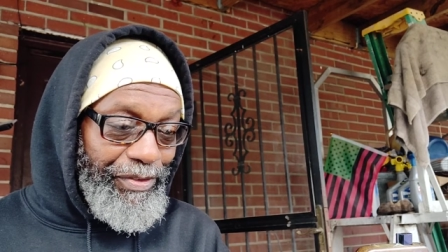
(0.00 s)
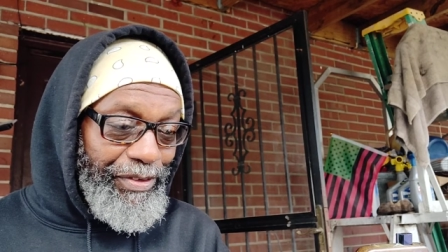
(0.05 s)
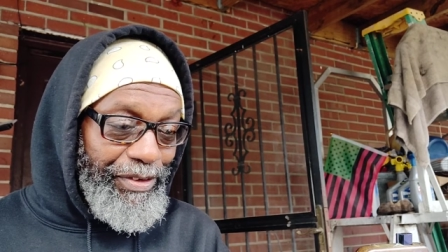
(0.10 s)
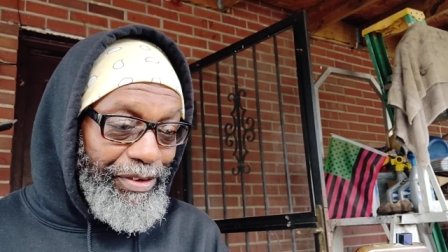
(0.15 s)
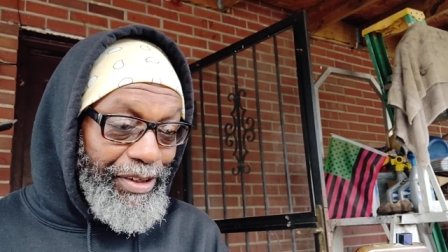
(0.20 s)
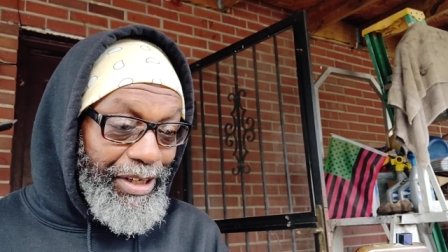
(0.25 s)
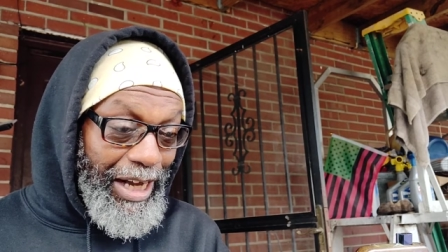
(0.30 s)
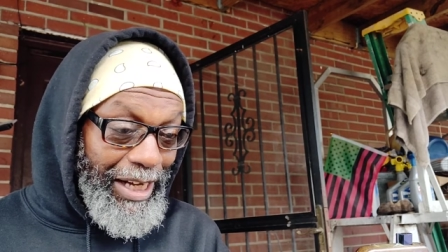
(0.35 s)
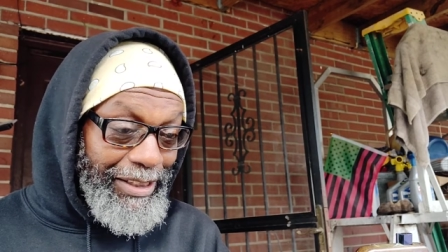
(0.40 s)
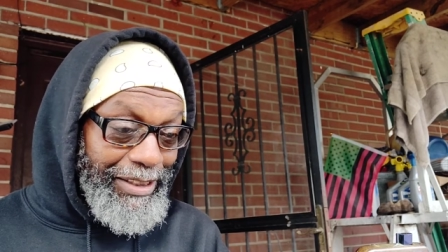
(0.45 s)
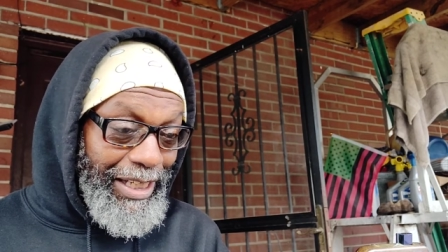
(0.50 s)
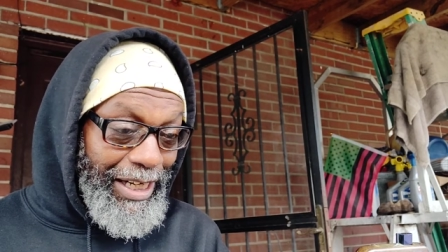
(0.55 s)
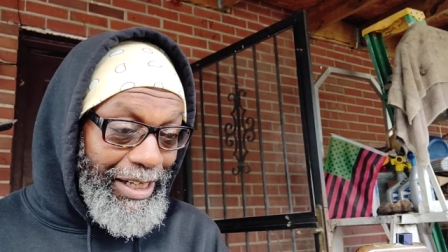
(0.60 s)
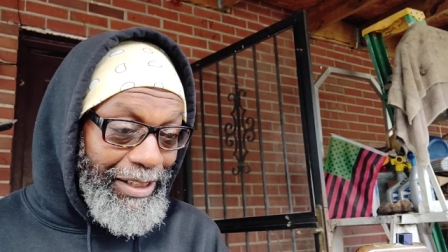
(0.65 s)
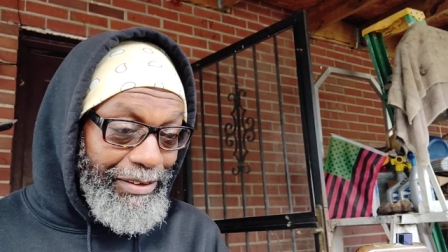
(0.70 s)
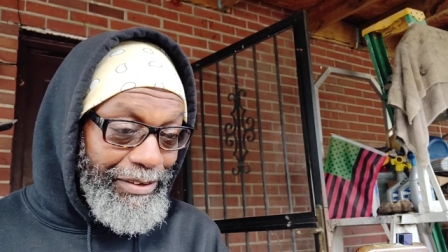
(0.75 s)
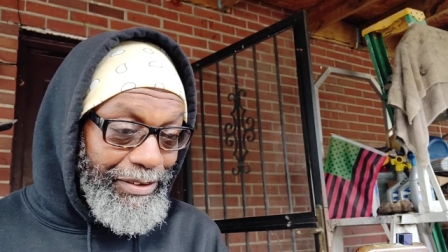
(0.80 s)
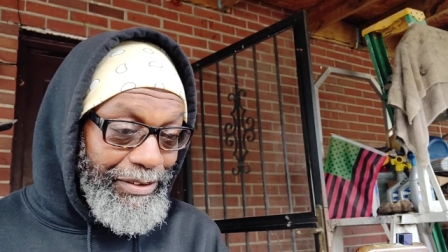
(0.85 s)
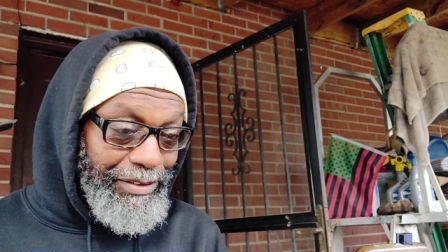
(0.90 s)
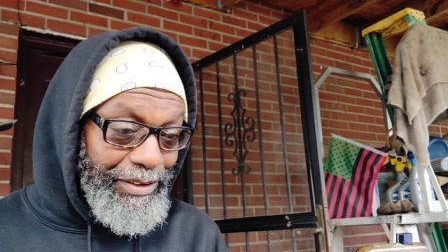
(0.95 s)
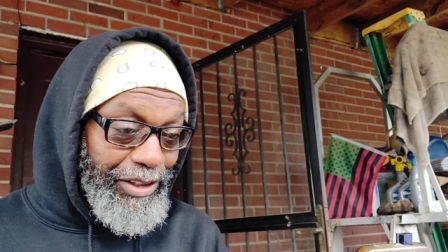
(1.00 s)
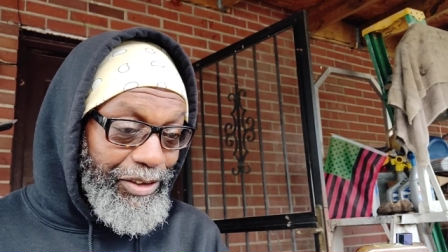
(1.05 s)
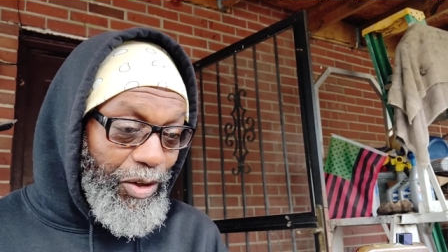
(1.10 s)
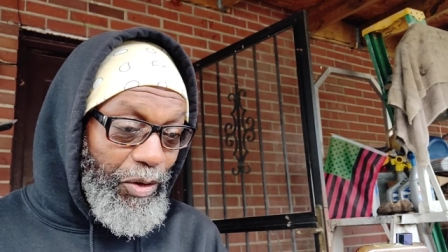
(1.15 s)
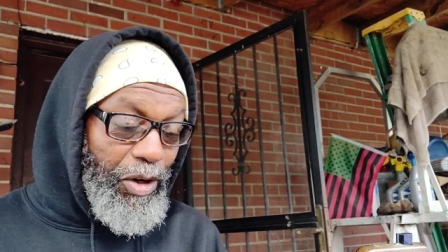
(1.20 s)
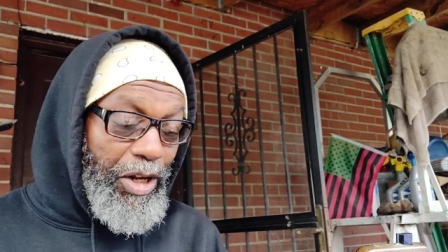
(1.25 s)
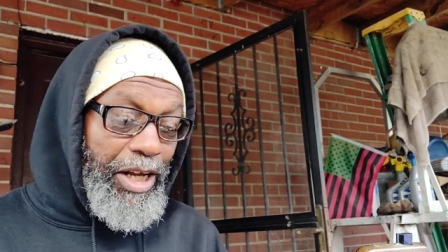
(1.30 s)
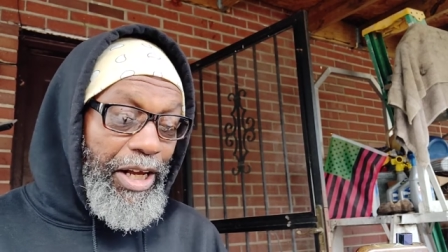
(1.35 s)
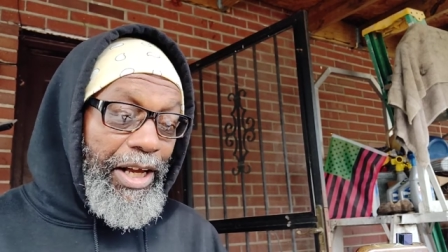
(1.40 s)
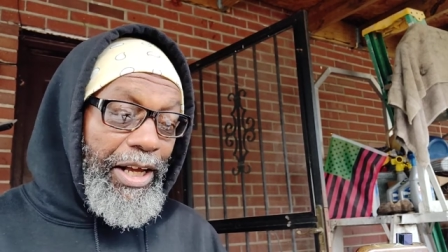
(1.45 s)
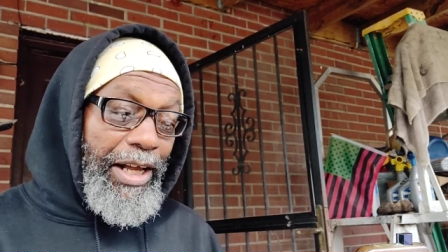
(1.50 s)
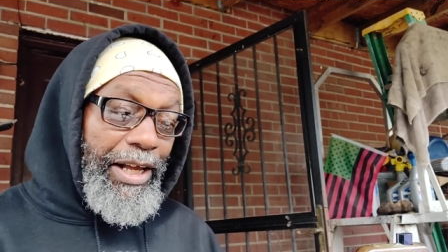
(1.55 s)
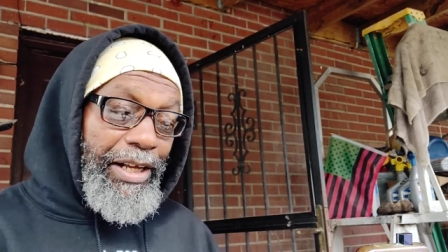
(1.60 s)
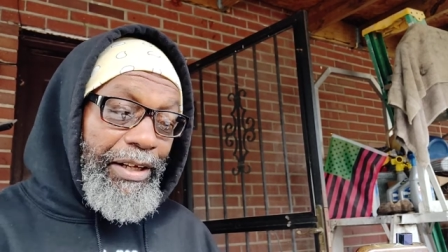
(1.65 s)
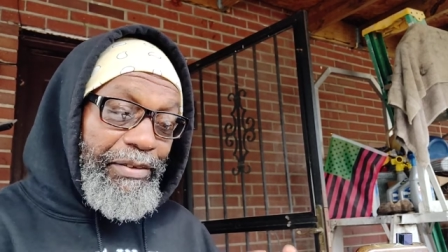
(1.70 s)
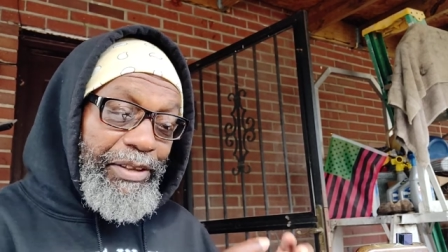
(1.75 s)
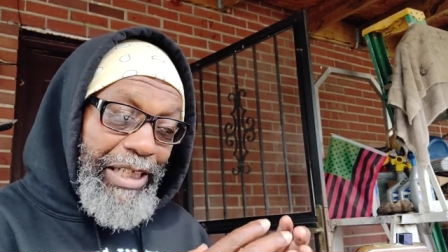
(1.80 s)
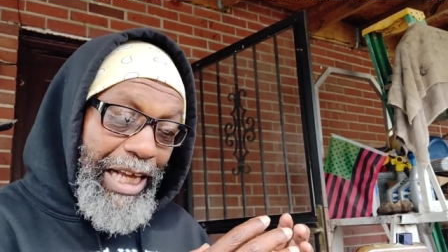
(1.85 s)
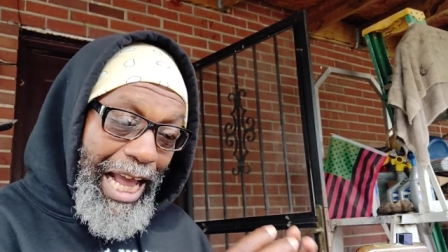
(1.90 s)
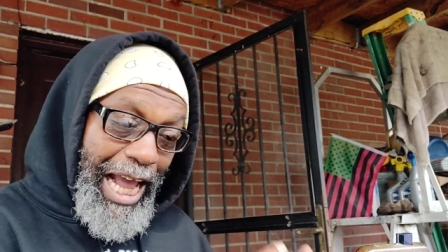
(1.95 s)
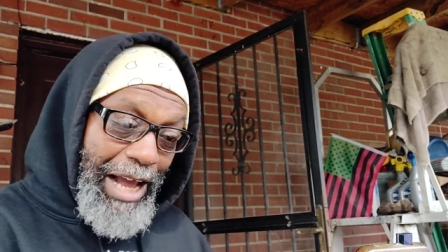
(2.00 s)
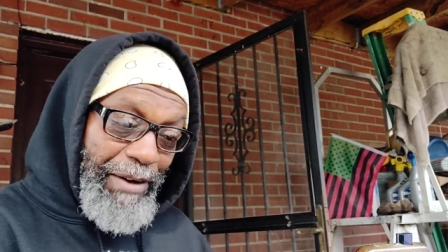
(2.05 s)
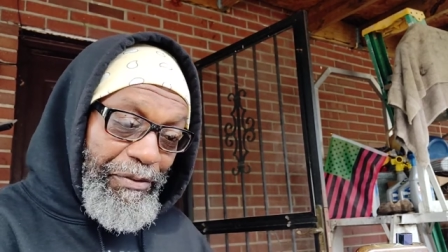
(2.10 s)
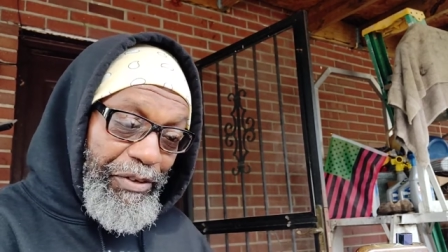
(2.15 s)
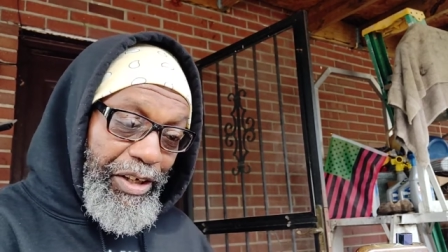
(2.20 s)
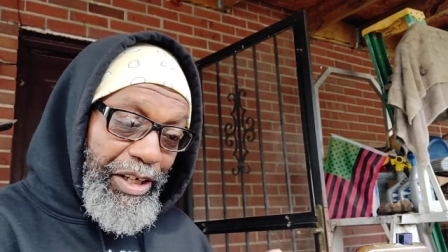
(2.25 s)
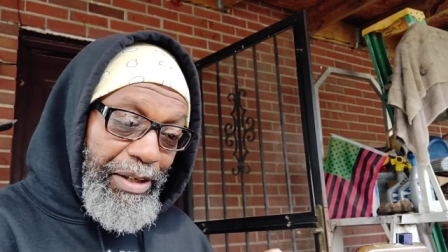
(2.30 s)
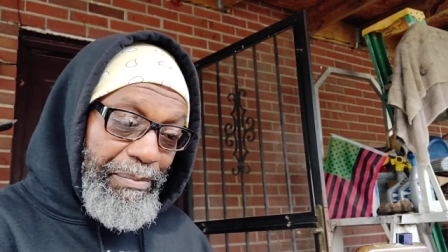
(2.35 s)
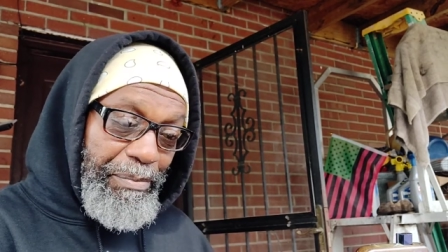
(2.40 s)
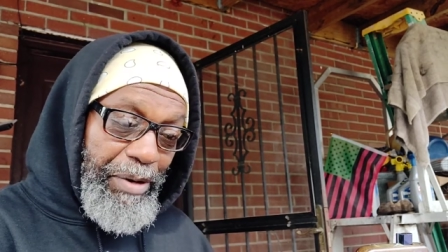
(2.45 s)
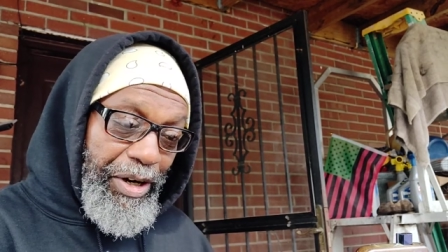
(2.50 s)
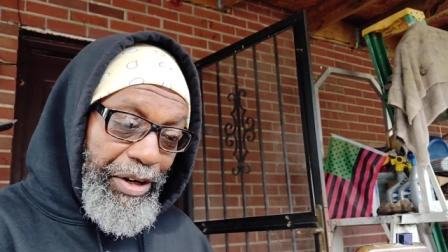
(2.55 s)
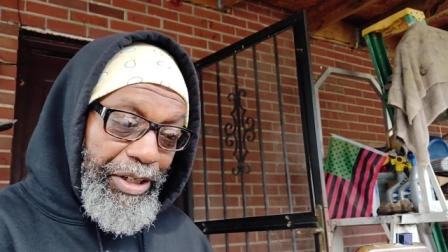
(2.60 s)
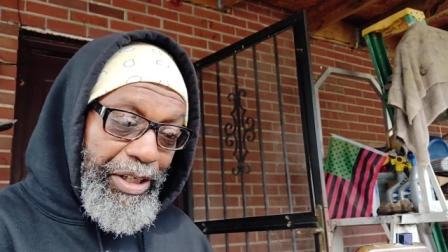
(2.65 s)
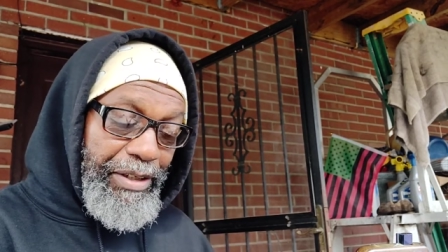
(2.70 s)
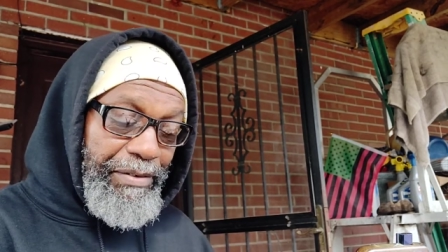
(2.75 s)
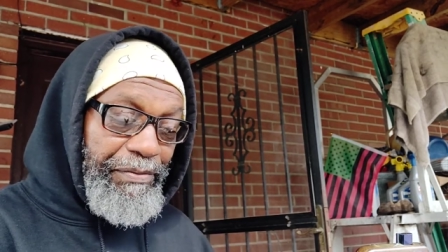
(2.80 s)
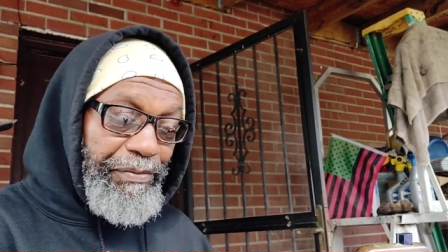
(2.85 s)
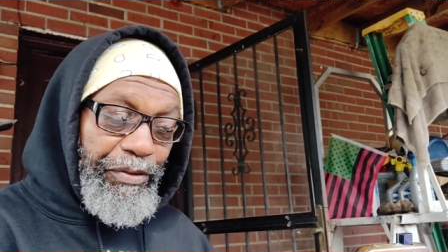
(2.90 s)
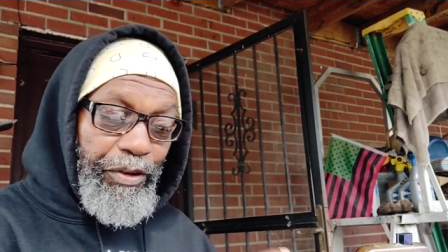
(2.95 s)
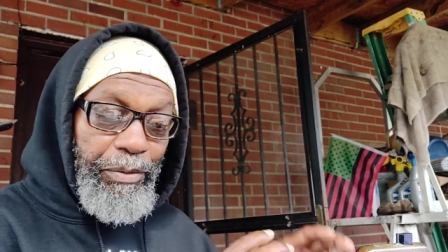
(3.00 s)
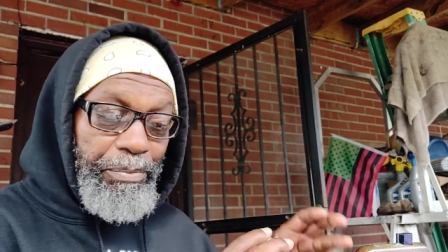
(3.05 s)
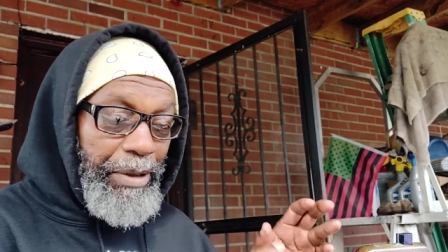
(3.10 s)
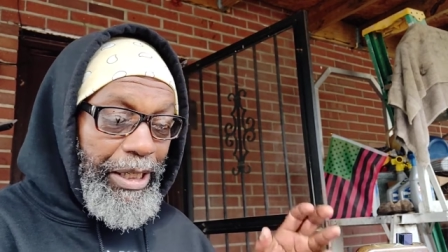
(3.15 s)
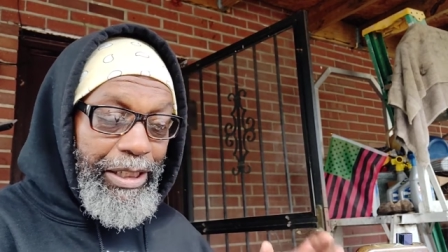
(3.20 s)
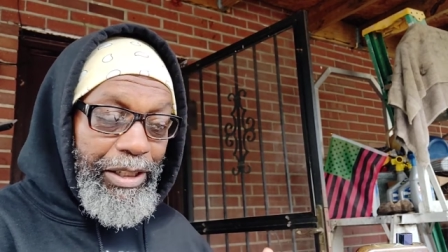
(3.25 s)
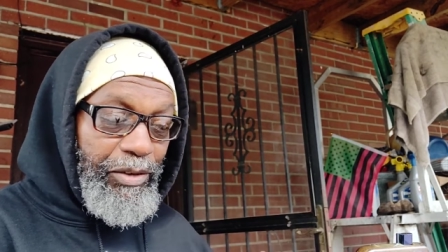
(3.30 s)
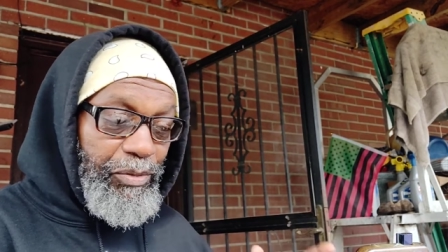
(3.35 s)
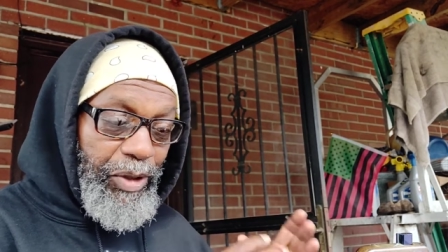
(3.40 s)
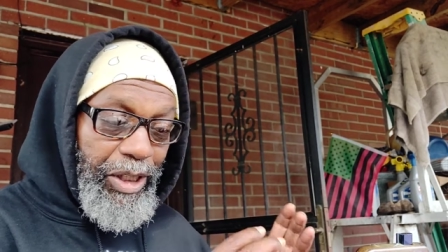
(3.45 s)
You got that? That's called, it was African American filmmaker,